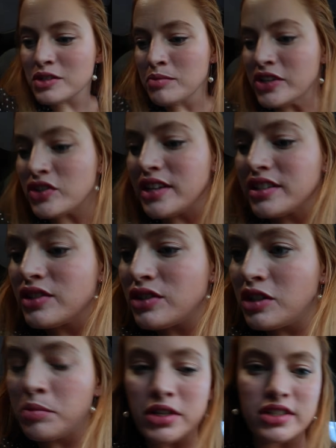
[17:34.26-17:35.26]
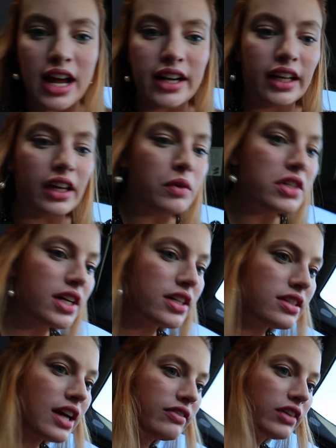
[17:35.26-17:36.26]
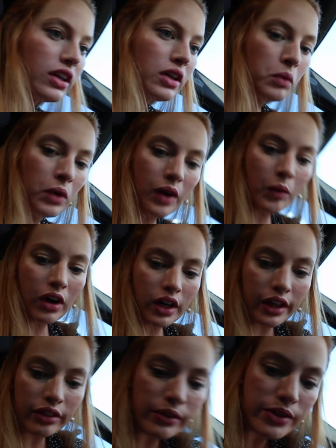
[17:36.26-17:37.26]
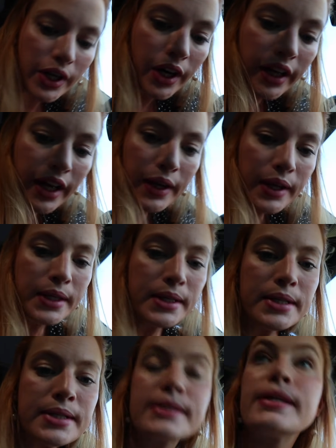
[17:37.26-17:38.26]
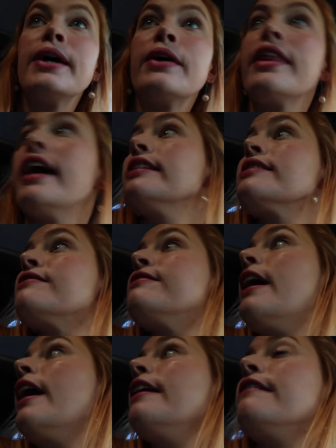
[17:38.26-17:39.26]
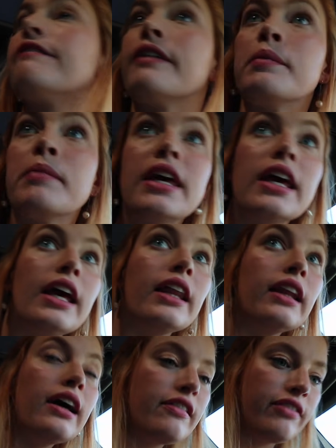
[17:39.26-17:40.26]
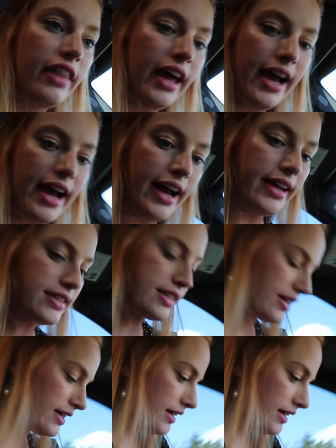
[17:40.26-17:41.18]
my dress is super staticky, which I discovered while walking through Target. So that's fun for me. Love that.